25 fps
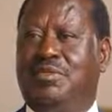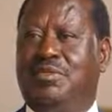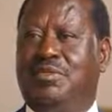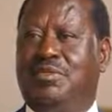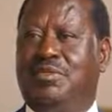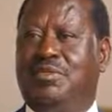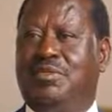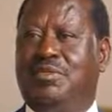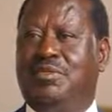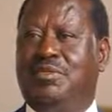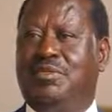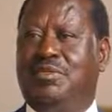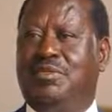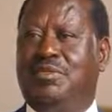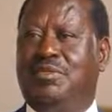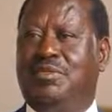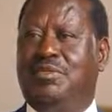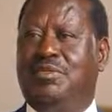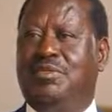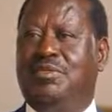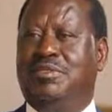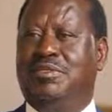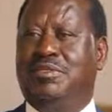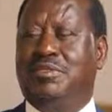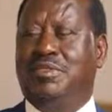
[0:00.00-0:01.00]

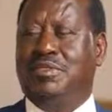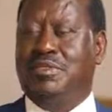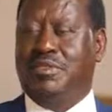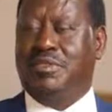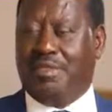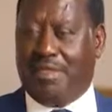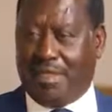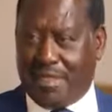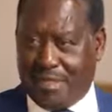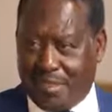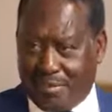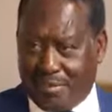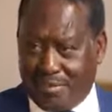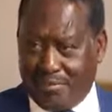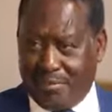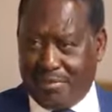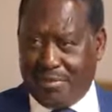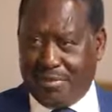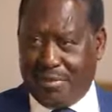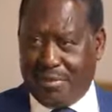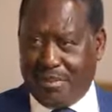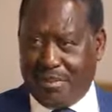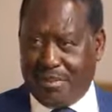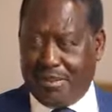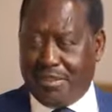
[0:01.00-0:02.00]
He didn't turn up,
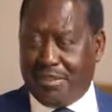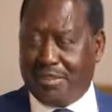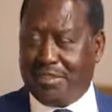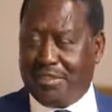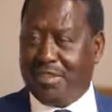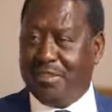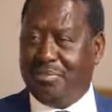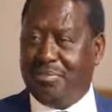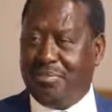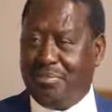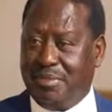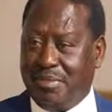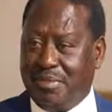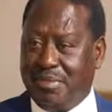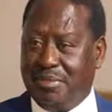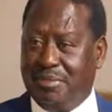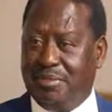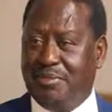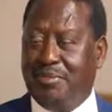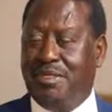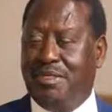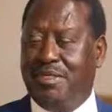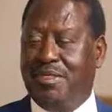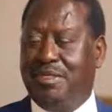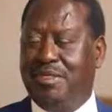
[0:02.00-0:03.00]
and he has
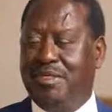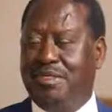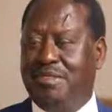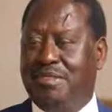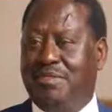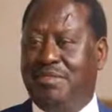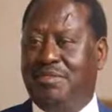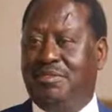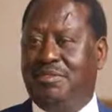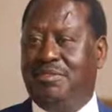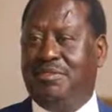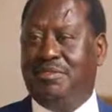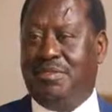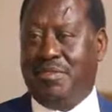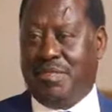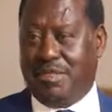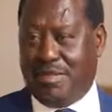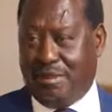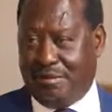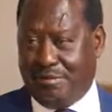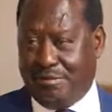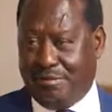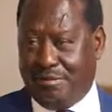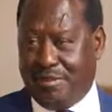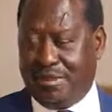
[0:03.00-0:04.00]
explained why he did not
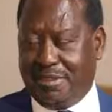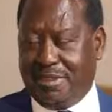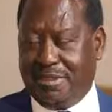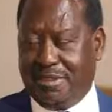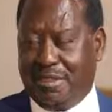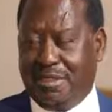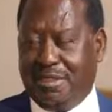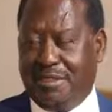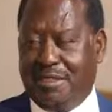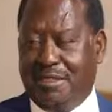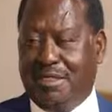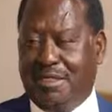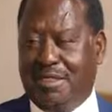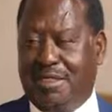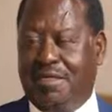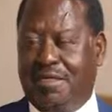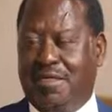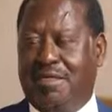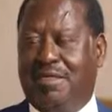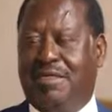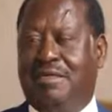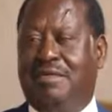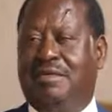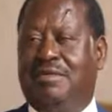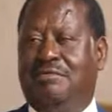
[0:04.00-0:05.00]
turn up.
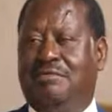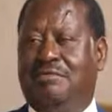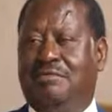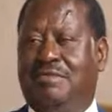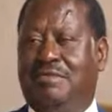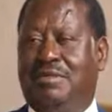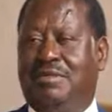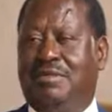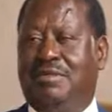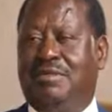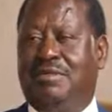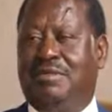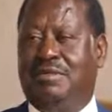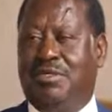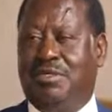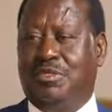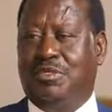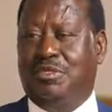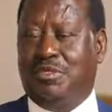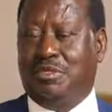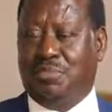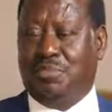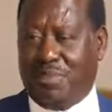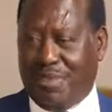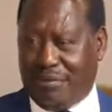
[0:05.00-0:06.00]
I don't
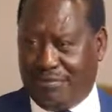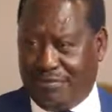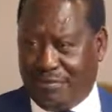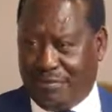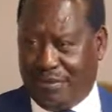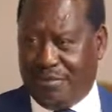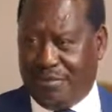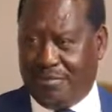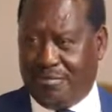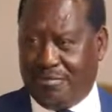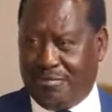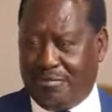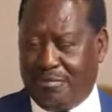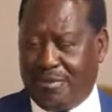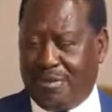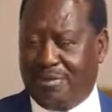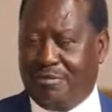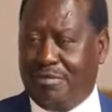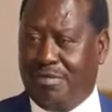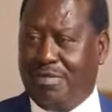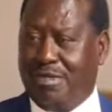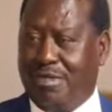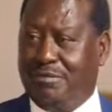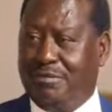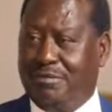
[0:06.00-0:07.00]
want to speak for him.
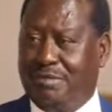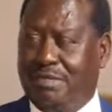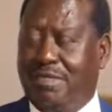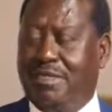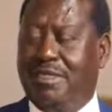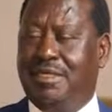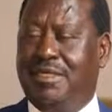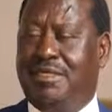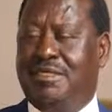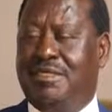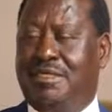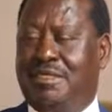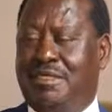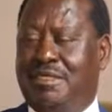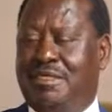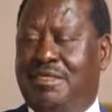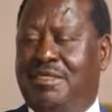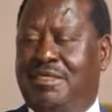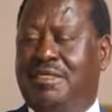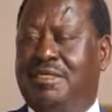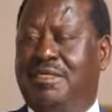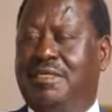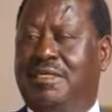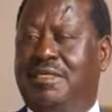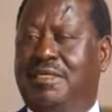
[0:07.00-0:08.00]
But what I'm saying is that
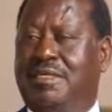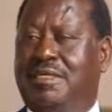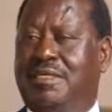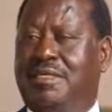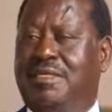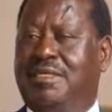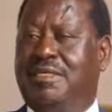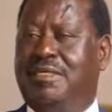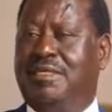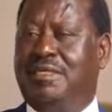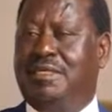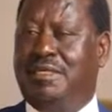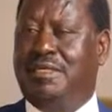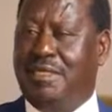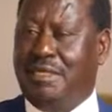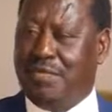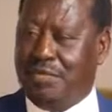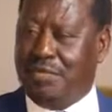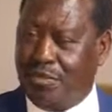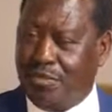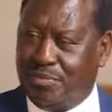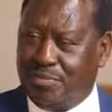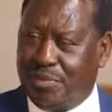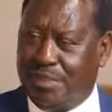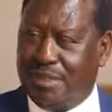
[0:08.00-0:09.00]

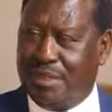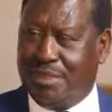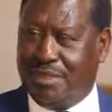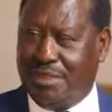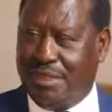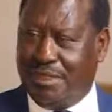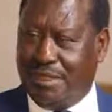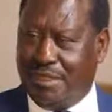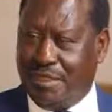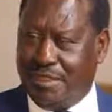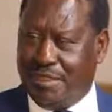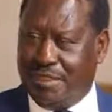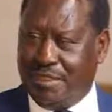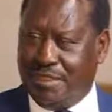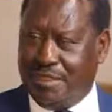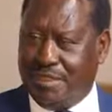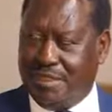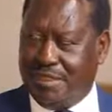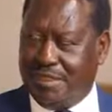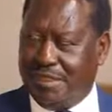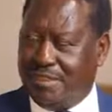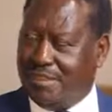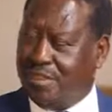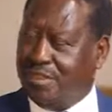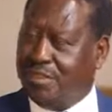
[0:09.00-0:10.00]
their not being there
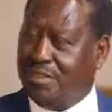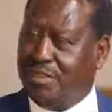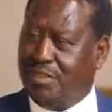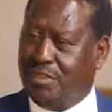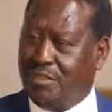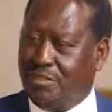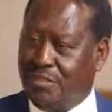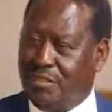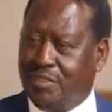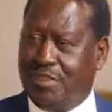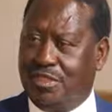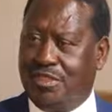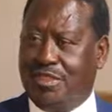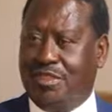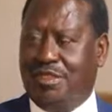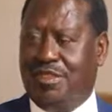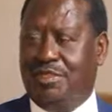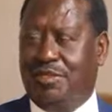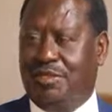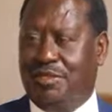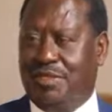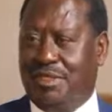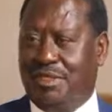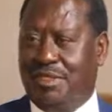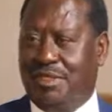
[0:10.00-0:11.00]
did not in
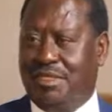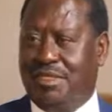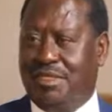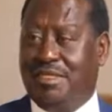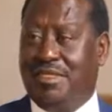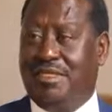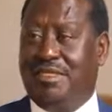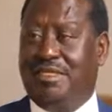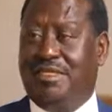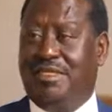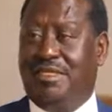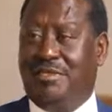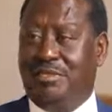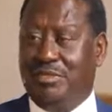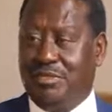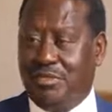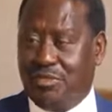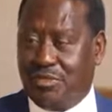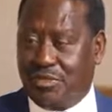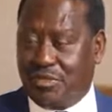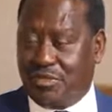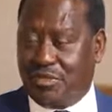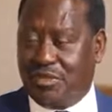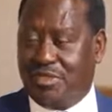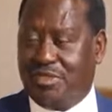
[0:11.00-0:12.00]
any way
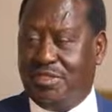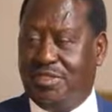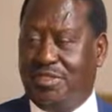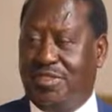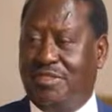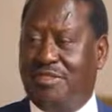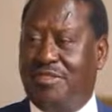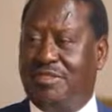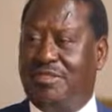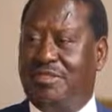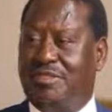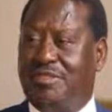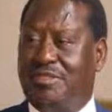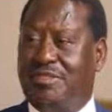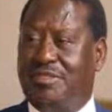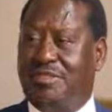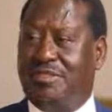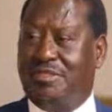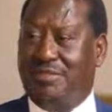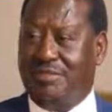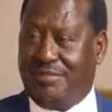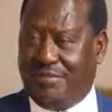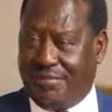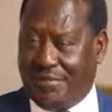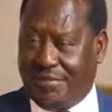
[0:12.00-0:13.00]
reduce the
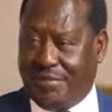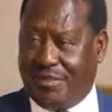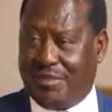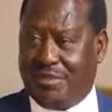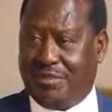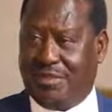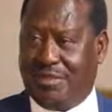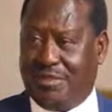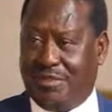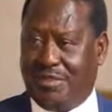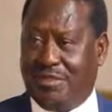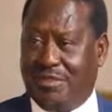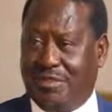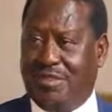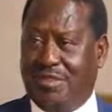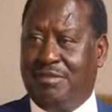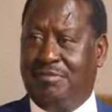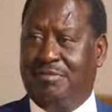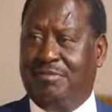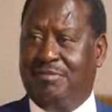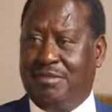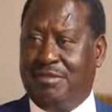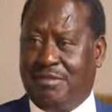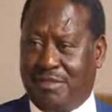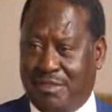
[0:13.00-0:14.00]
significance or
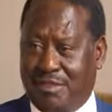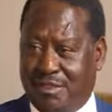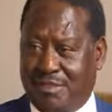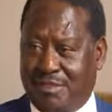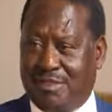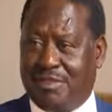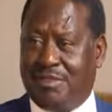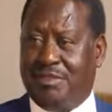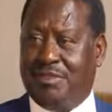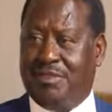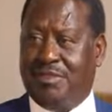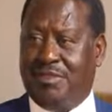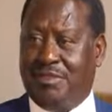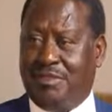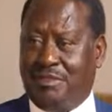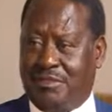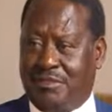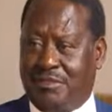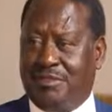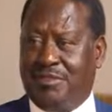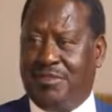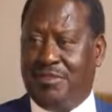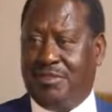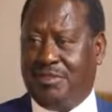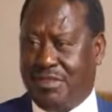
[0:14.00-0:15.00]
the importance
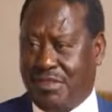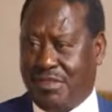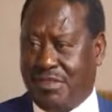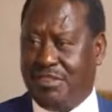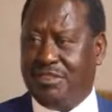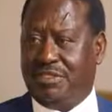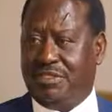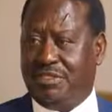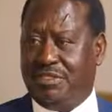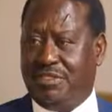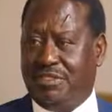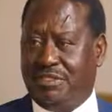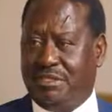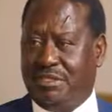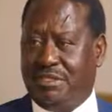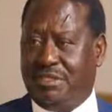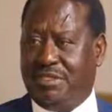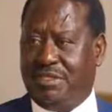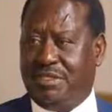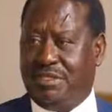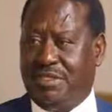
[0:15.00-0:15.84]
of the occasion.